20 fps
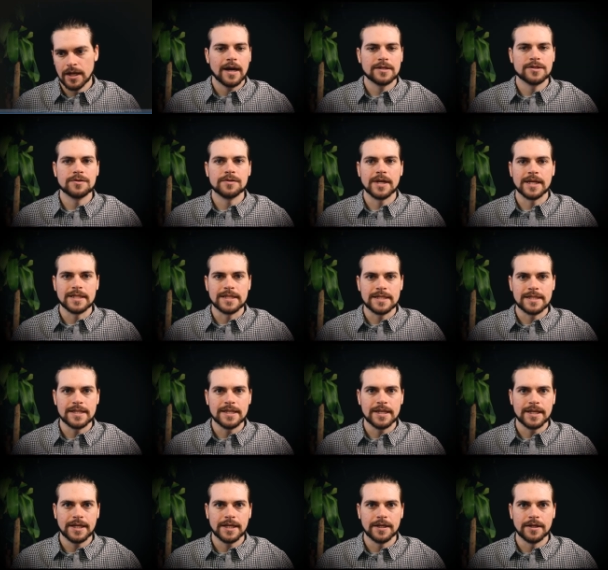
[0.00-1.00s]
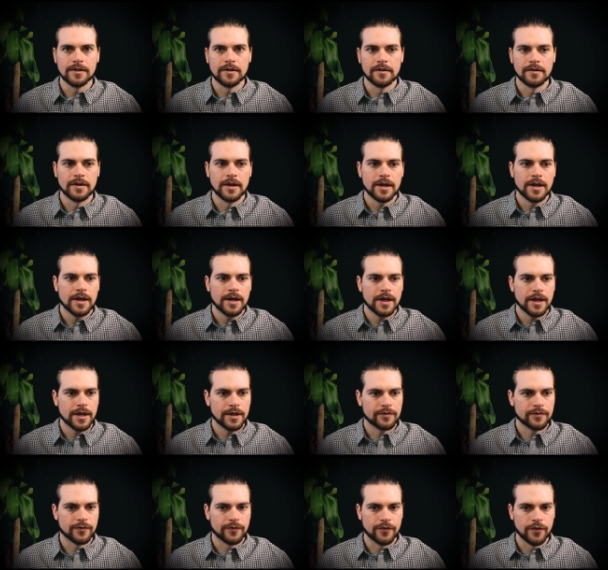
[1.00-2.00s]
As you can see here,
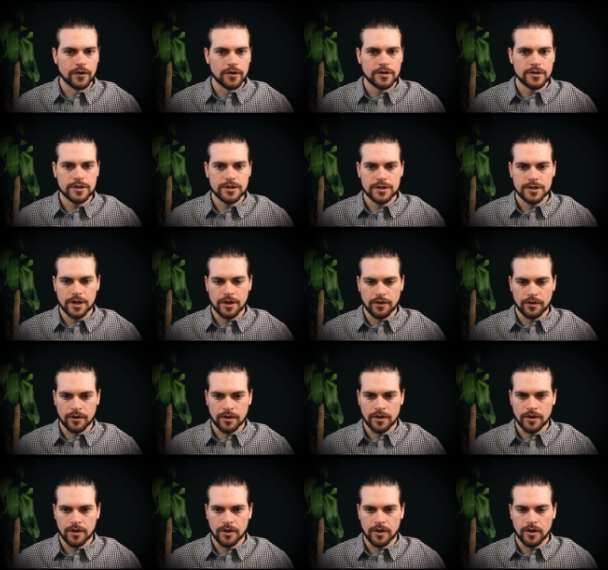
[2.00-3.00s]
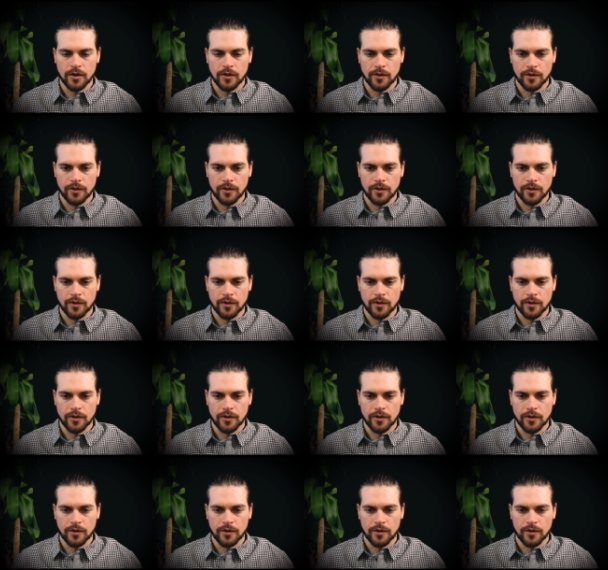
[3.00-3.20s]
it first uh,